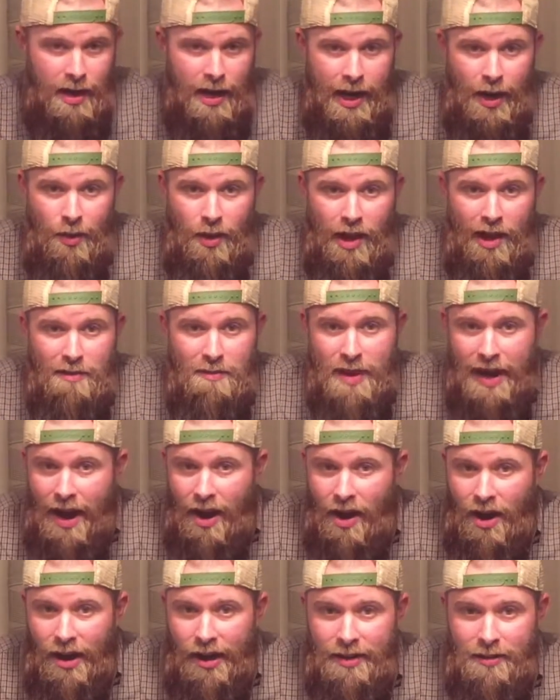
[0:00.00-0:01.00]
And while I've been
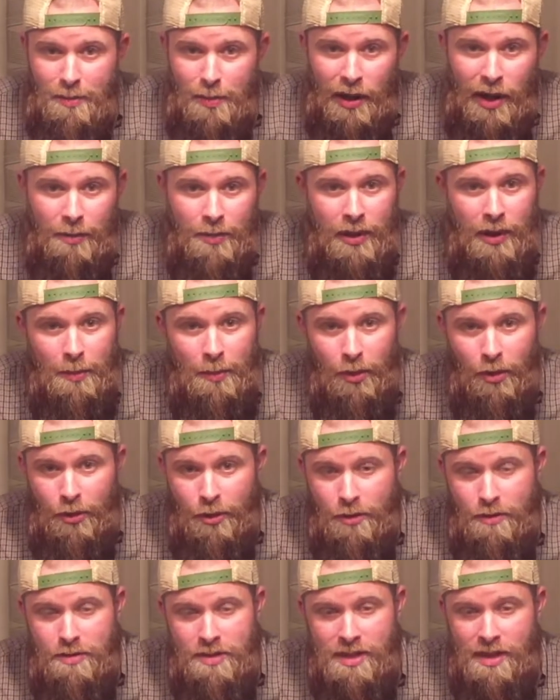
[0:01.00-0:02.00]
out hunting pumpkin
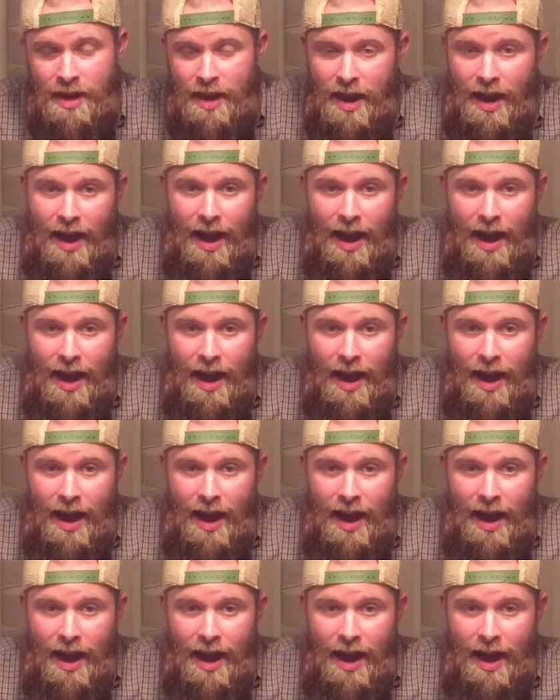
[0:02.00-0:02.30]
brews,